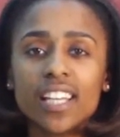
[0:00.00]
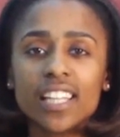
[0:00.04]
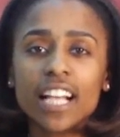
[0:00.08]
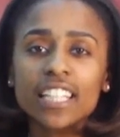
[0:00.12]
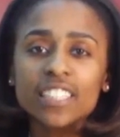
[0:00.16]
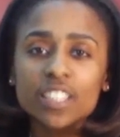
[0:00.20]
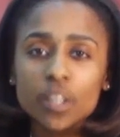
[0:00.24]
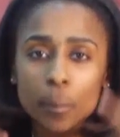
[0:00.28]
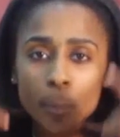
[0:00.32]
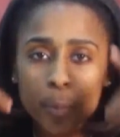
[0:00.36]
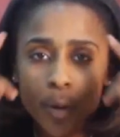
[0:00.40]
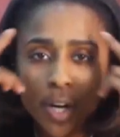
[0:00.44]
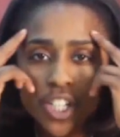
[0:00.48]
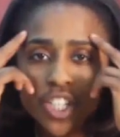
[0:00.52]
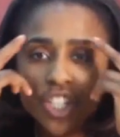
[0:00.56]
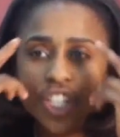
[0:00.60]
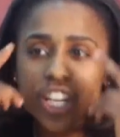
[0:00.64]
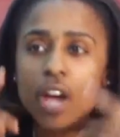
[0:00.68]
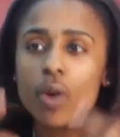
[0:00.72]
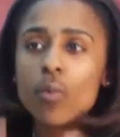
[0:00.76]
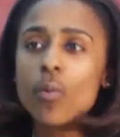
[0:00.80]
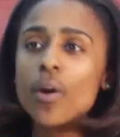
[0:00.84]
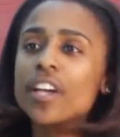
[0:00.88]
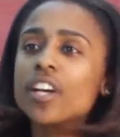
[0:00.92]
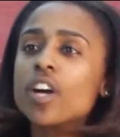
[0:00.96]
That's the pressure
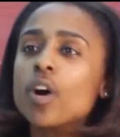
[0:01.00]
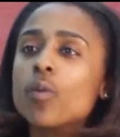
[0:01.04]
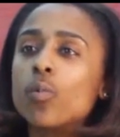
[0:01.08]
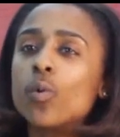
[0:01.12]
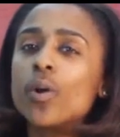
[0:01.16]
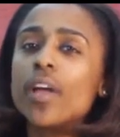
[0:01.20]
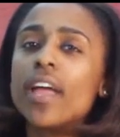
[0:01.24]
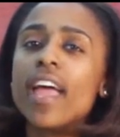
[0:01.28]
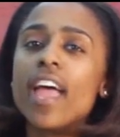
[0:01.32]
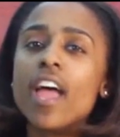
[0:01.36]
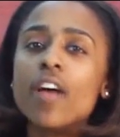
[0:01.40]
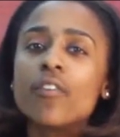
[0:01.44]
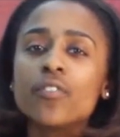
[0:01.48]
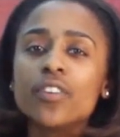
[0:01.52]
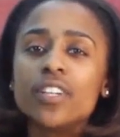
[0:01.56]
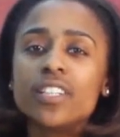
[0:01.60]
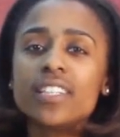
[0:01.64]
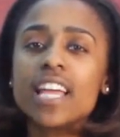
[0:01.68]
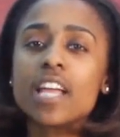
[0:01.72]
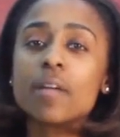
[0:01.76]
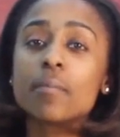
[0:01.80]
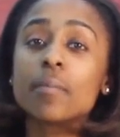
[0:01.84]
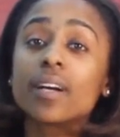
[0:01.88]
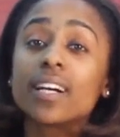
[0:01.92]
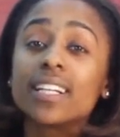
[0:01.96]
that I wake up with every
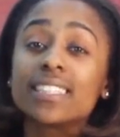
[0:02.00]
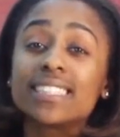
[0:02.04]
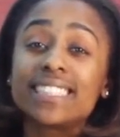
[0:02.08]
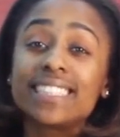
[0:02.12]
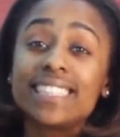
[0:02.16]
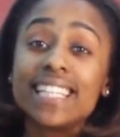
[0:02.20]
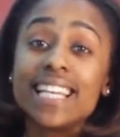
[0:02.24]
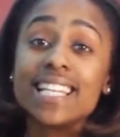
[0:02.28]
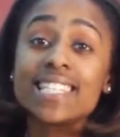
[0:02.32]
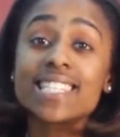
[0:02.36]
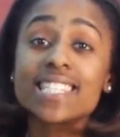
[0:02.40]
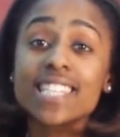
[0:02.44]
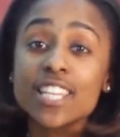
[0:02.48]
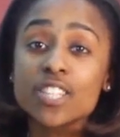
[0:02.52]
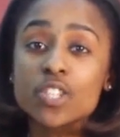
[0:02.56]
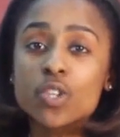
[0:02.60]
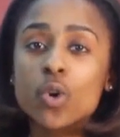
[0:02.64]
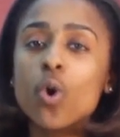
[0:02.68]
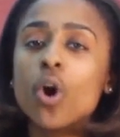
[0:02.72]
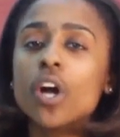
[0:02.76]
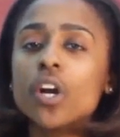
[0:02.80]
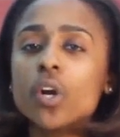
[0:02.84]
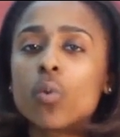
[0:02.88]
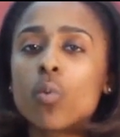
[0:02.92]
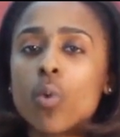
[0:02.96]
day, because this is
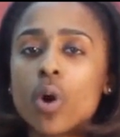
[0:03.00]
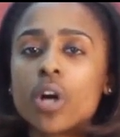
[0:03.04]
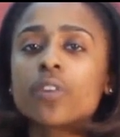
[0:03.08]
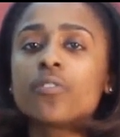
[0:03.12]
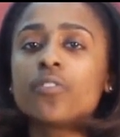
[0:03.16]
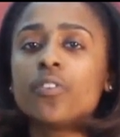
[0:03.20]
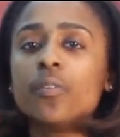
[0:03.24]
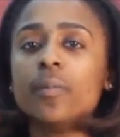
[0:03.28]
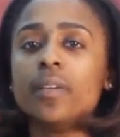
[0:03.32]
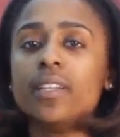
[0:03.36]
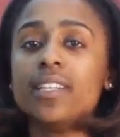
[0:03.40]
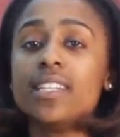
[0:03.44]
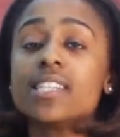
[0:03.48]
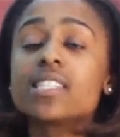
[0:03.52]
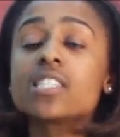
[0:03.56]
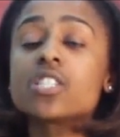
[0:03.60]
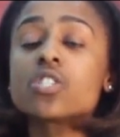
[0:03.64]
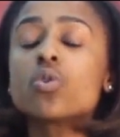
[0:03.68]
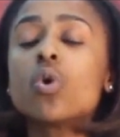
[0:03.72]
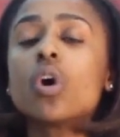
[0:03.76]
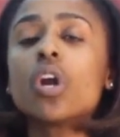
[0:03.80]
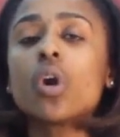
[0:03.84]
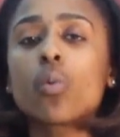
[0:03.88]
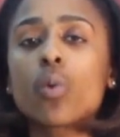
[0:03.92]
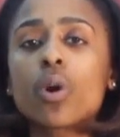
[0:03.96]
going to work for me. This
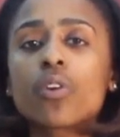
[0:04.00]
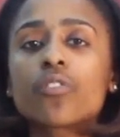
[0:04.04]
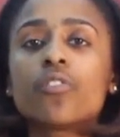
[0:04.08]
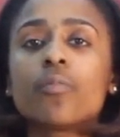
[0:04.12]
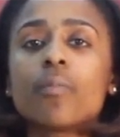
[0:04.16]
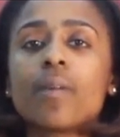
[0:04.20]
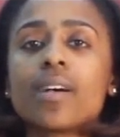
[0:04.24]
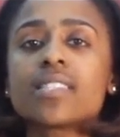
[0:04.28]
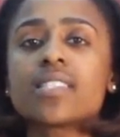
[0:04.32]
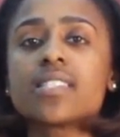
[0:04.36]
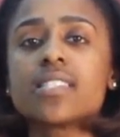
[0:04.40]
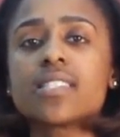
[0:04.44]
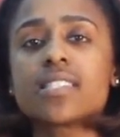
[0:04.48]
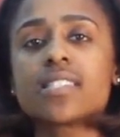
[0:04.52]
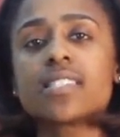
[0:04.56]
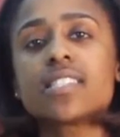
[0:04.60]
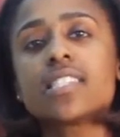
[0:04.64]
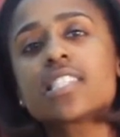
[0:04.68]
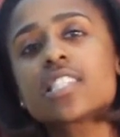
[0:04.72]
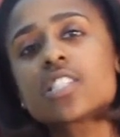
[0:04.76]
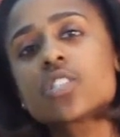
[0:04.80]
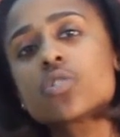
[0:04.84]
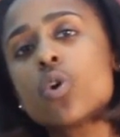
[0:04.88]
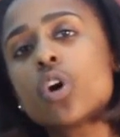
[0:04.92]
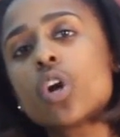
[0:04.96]
is going to work for my sisters.
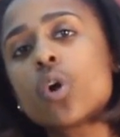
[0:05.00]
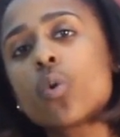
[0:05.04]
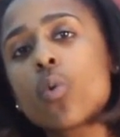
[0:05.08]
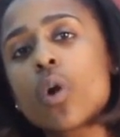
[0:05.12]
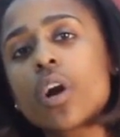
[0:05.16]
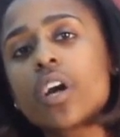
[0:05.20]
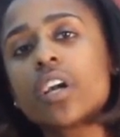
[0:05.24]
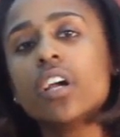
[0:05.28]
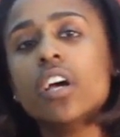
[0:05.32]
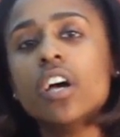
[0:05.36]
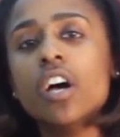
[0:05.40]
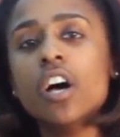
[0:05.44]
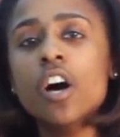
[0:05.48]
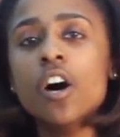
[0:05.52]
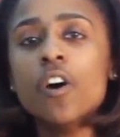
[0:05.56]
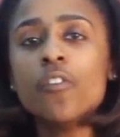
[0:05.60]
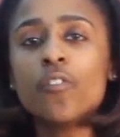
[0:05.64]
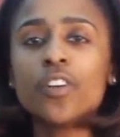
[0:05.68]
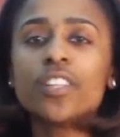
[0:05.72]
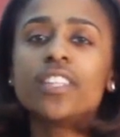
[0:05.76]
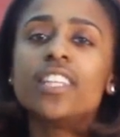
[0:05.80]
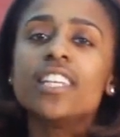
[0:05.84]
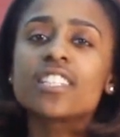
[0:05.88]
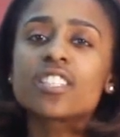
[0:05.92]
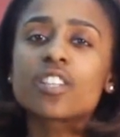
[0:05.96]
This is going to work
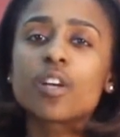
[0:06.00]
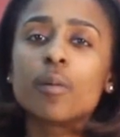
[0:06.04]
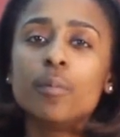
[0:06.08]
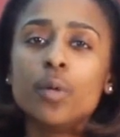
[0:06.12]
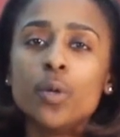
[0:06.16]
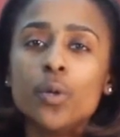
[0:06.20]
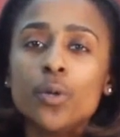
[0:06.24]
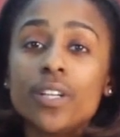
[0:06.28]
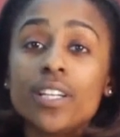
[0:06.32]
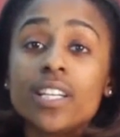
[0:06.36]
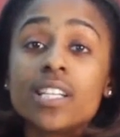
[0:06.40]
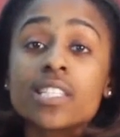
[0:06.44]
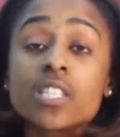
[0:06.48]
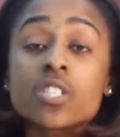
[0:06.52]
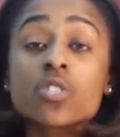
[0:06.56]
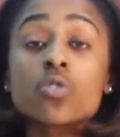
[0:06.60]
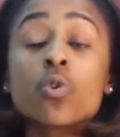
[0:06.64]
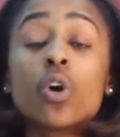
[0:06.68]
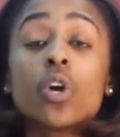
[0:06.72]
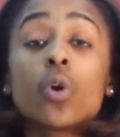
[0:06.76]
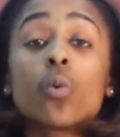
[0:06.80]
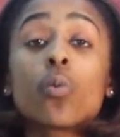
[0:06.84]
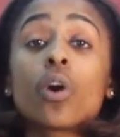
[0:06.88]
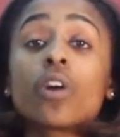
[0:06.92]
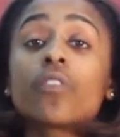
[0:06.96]
for this community. This is
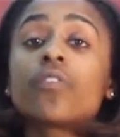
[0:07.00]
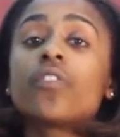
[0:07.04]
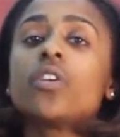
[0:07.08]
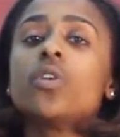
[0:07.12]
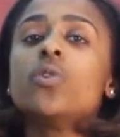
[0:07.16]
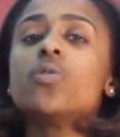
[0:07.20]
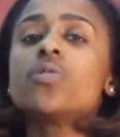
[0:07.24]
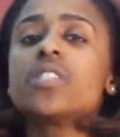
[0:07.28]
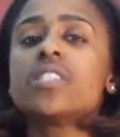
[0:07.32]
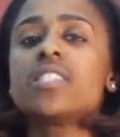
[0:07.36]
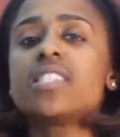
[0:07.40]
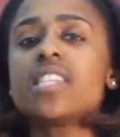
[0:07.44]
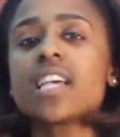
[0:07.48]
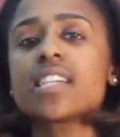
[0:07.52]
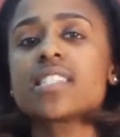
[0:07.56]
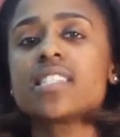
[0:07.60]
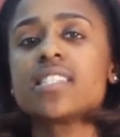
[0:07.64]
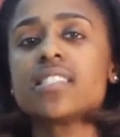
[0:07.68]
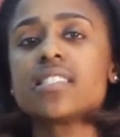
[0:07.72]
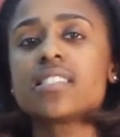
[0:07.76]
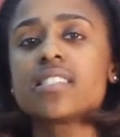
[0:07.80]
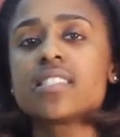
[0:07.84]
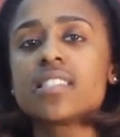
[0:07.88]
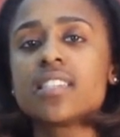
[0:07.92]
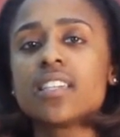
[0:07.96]
going to work for Houston, Texas.
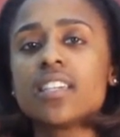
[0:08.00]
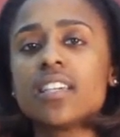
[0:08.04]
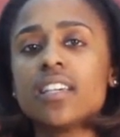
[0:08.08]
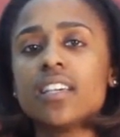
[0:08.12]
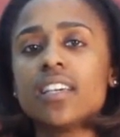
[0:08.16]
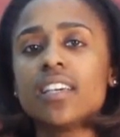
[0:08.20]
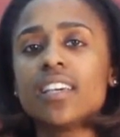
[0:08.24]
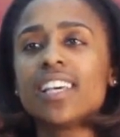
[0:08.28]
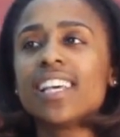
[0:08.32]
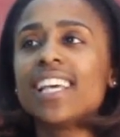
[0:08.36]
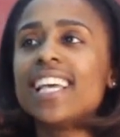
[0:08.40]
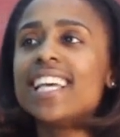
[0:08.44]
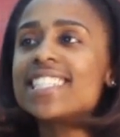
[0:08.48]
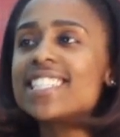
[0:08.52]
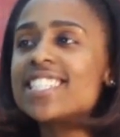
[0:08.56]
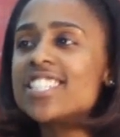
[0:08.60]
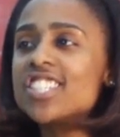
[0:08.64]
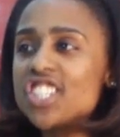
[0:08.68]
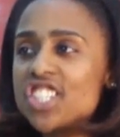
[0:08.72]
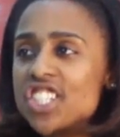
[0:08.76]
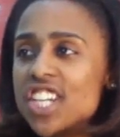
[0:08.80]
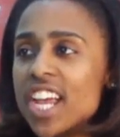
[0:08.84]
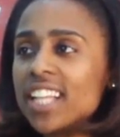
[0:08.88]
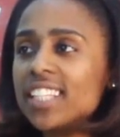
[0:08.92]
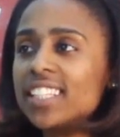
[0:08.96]
It's
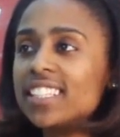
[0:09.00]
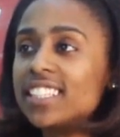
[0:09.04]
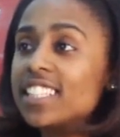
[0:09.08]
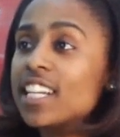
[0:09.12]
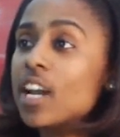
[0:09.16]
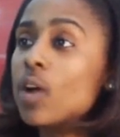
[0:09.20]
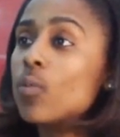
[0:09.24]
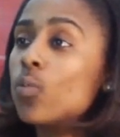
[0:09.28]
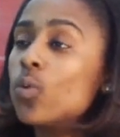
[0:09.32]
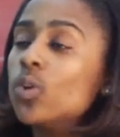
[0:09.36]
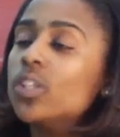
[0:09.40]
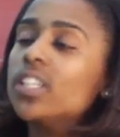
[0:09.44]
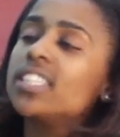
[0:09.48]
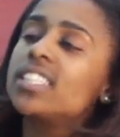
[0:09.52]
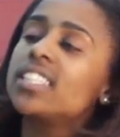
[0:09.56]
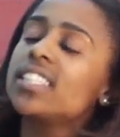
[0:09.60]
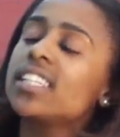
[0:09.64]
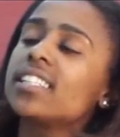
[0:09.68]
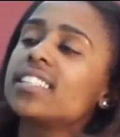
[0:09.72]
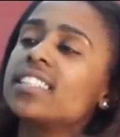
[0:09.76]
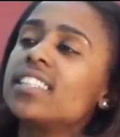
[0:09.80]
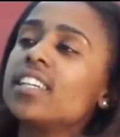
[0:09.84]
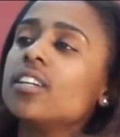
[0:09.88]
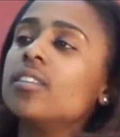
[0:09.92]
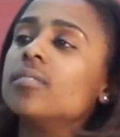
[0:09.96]
the challenge that I'm willing to
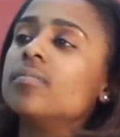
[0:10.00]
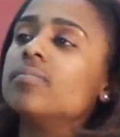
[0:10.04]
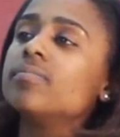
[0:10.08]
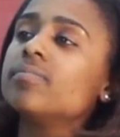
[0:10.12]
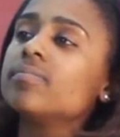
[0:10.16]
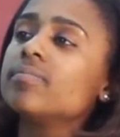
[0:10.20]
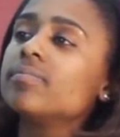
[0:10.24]
accept.